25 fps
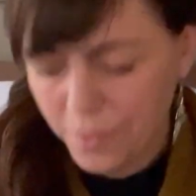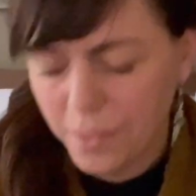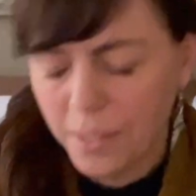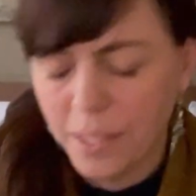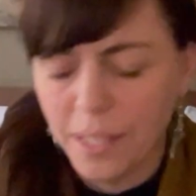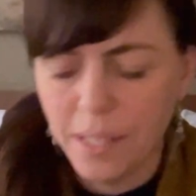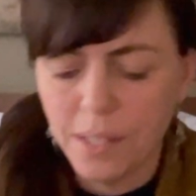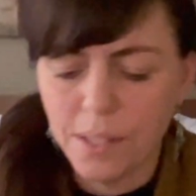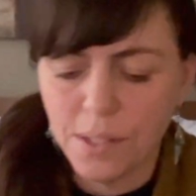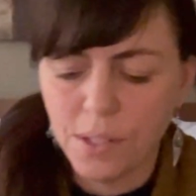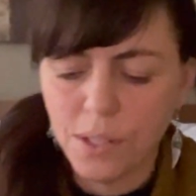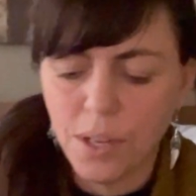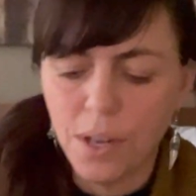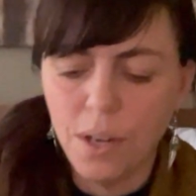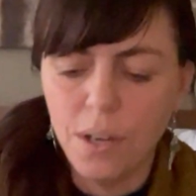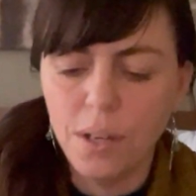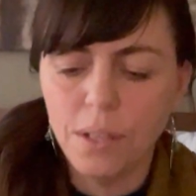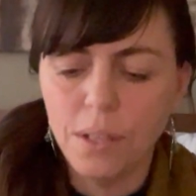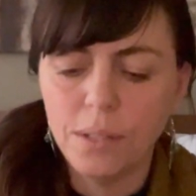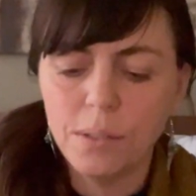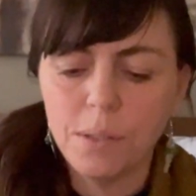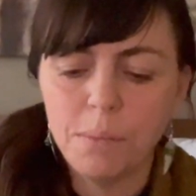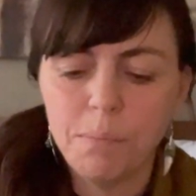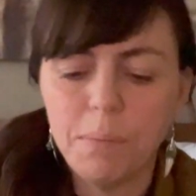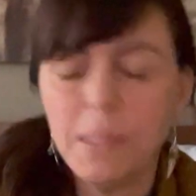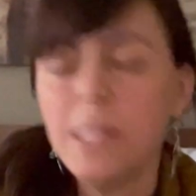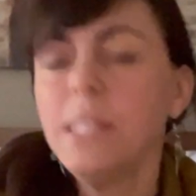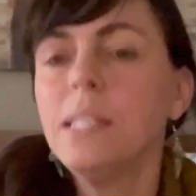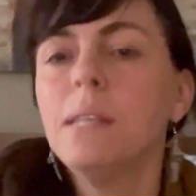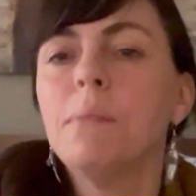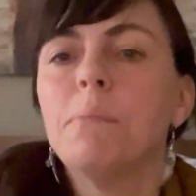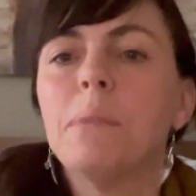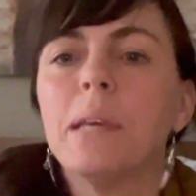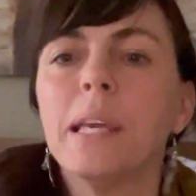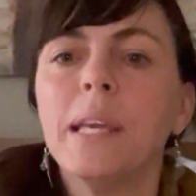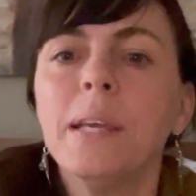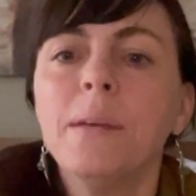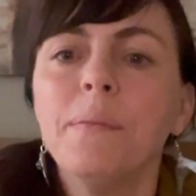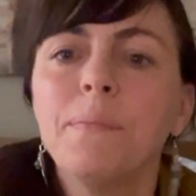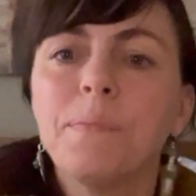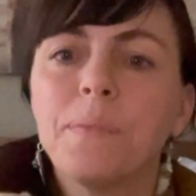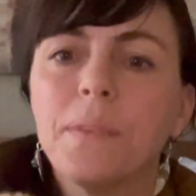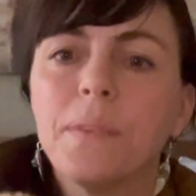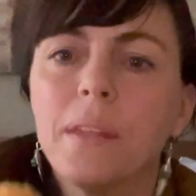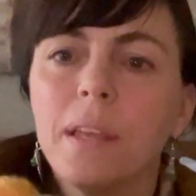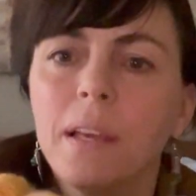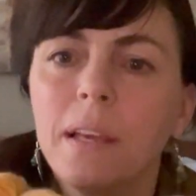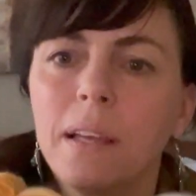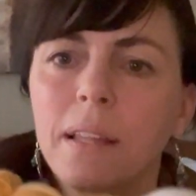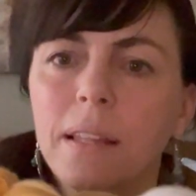is called Busy Bee.
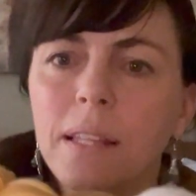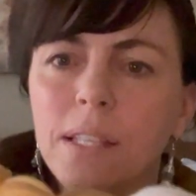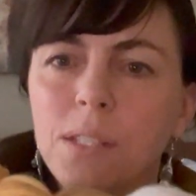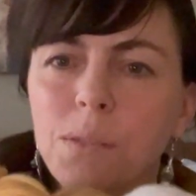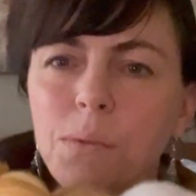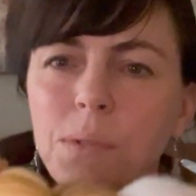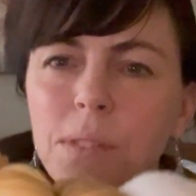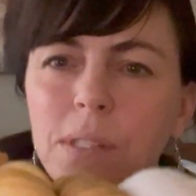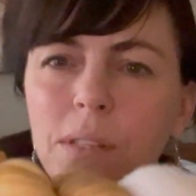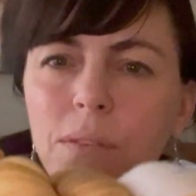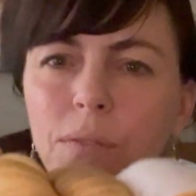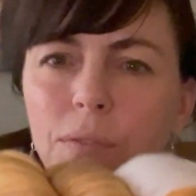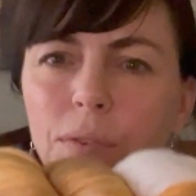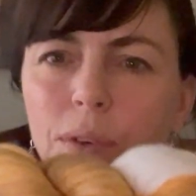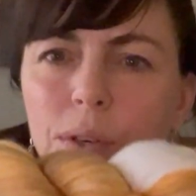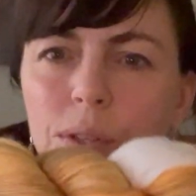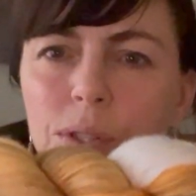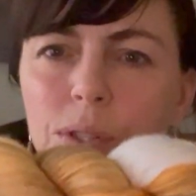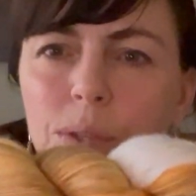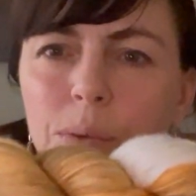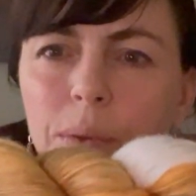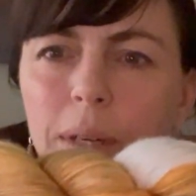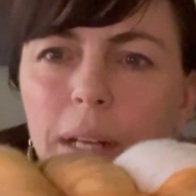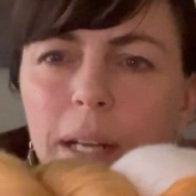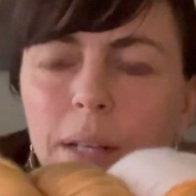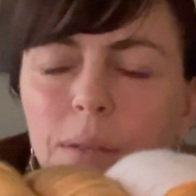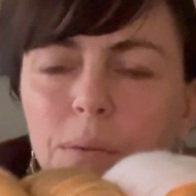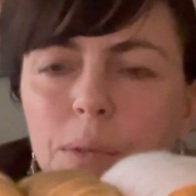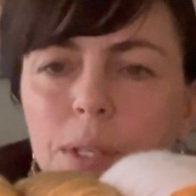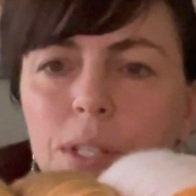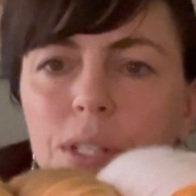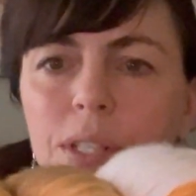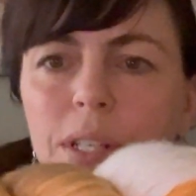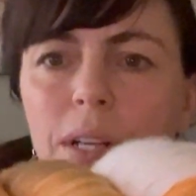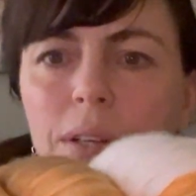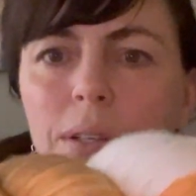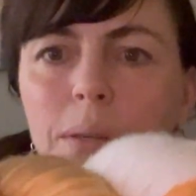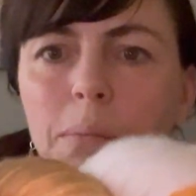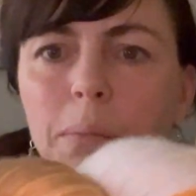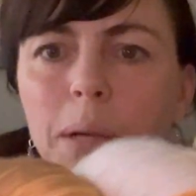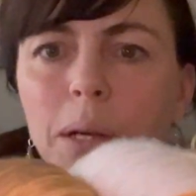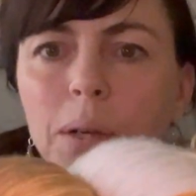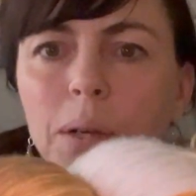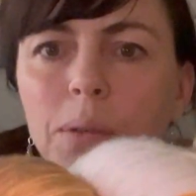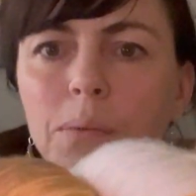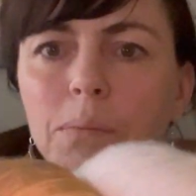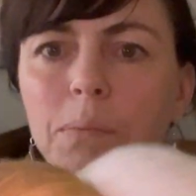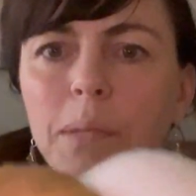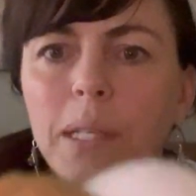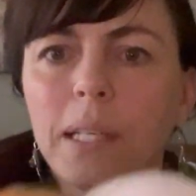And this was the first one I'd reached out
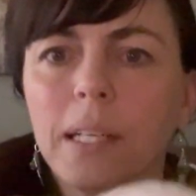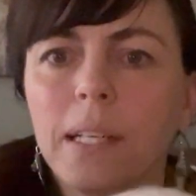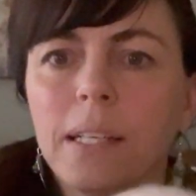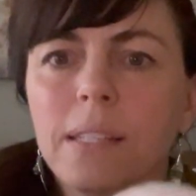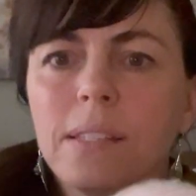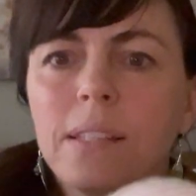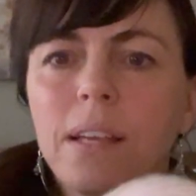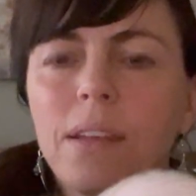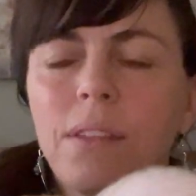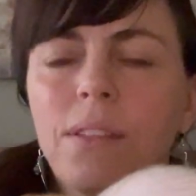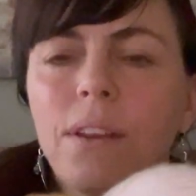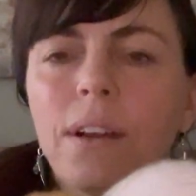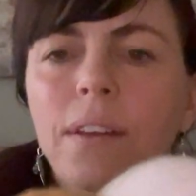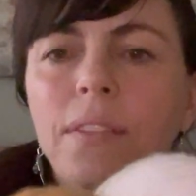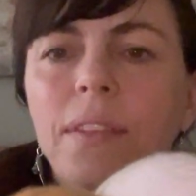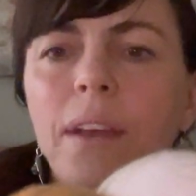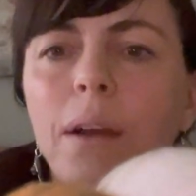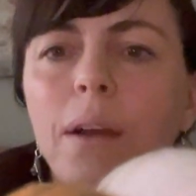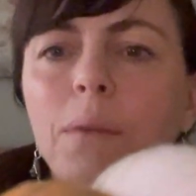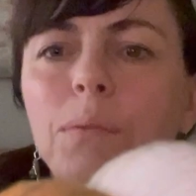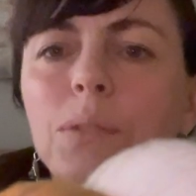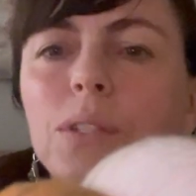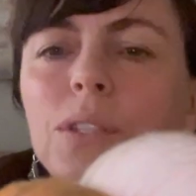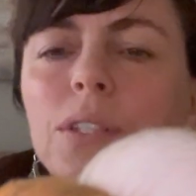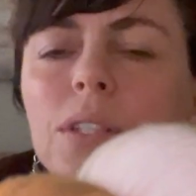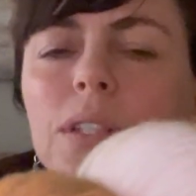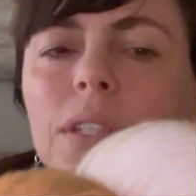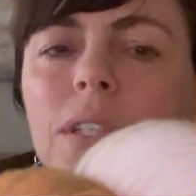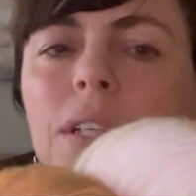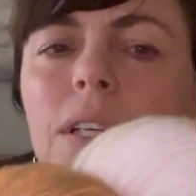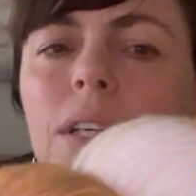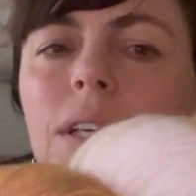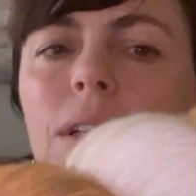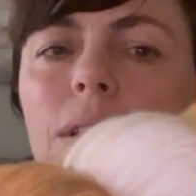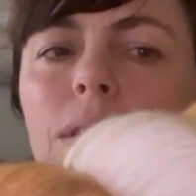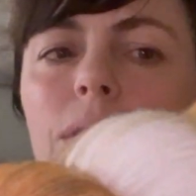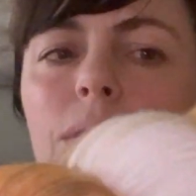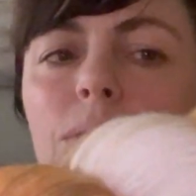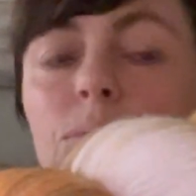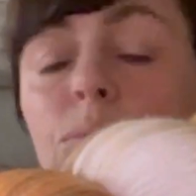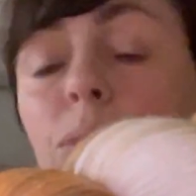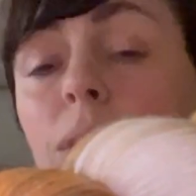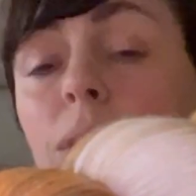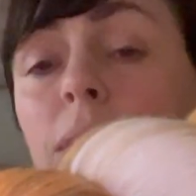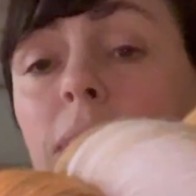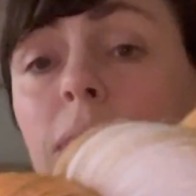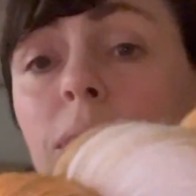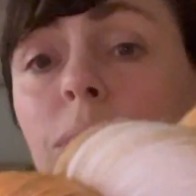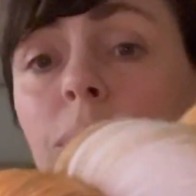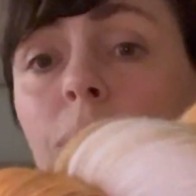about because I thought that would look
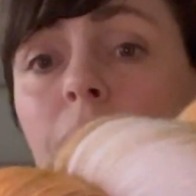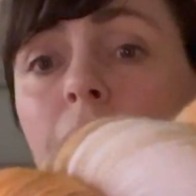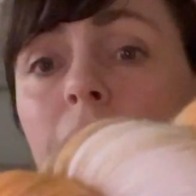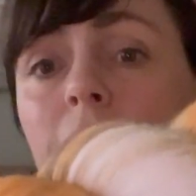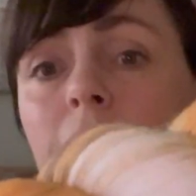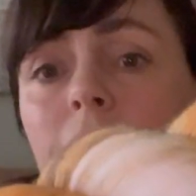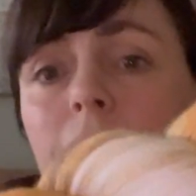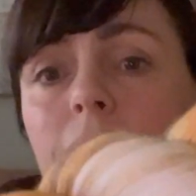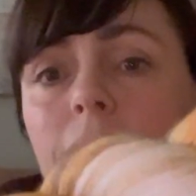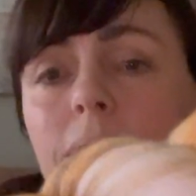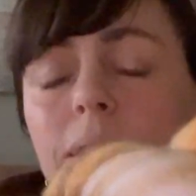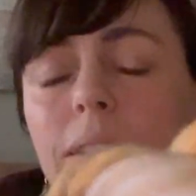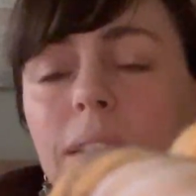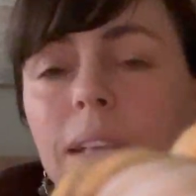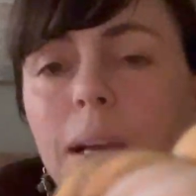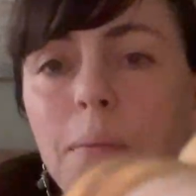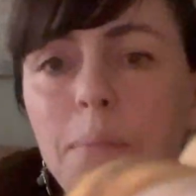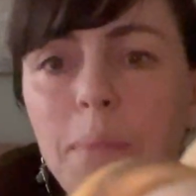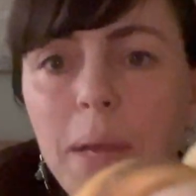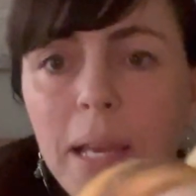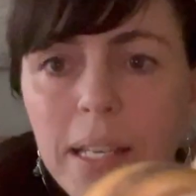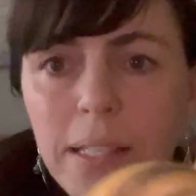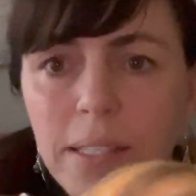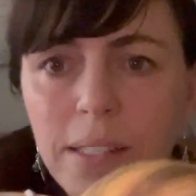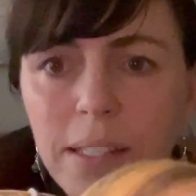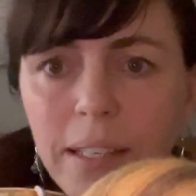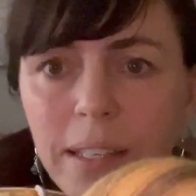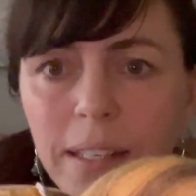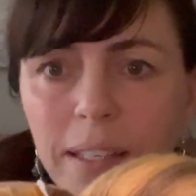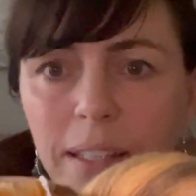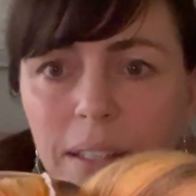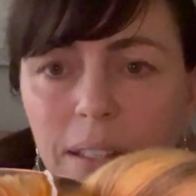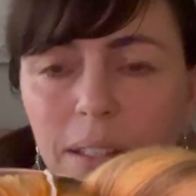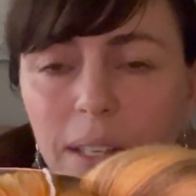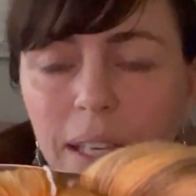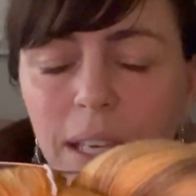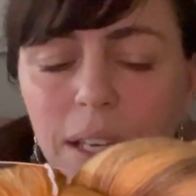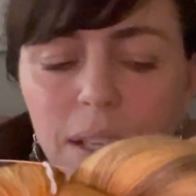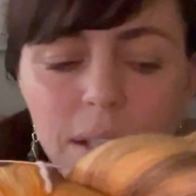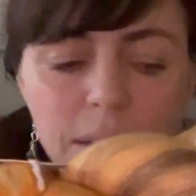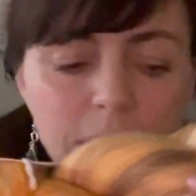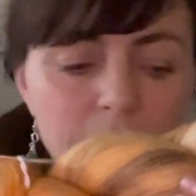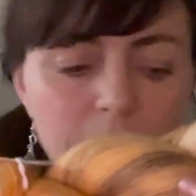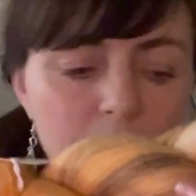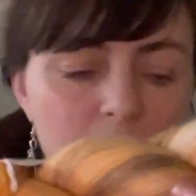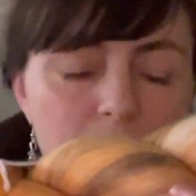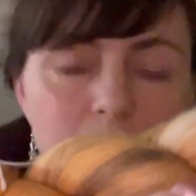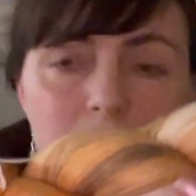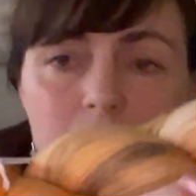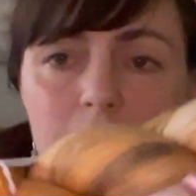really quite amazing
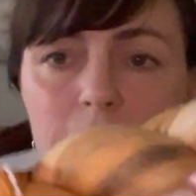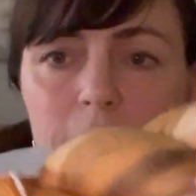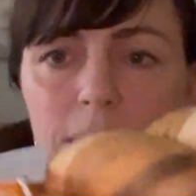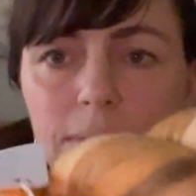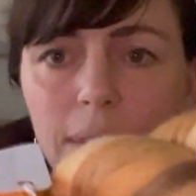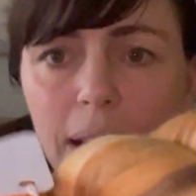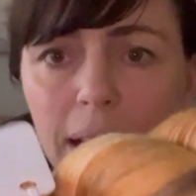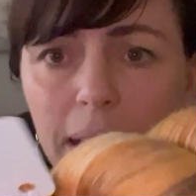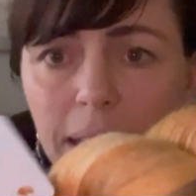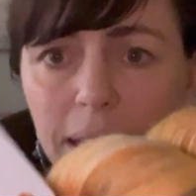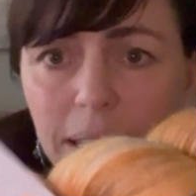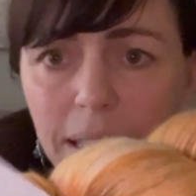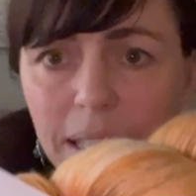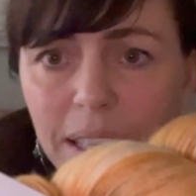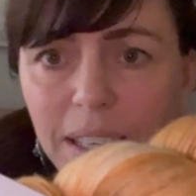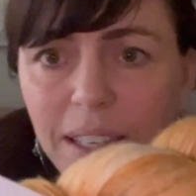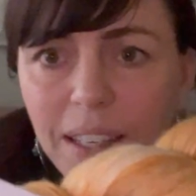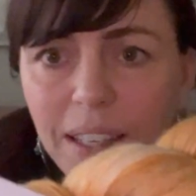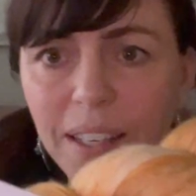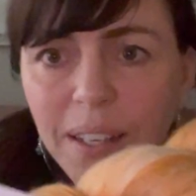in the Zweig.